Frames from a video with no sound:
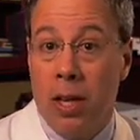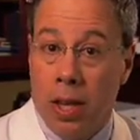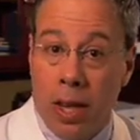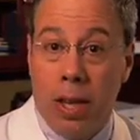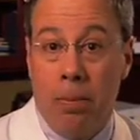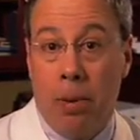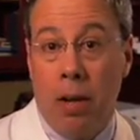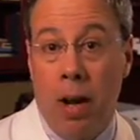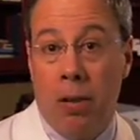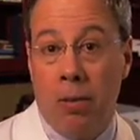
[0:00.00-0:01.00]
They help a
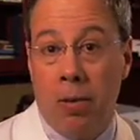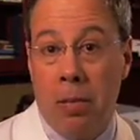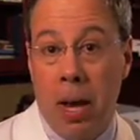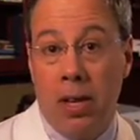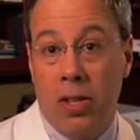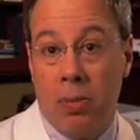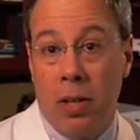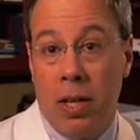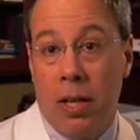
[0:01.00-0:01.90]
lot with management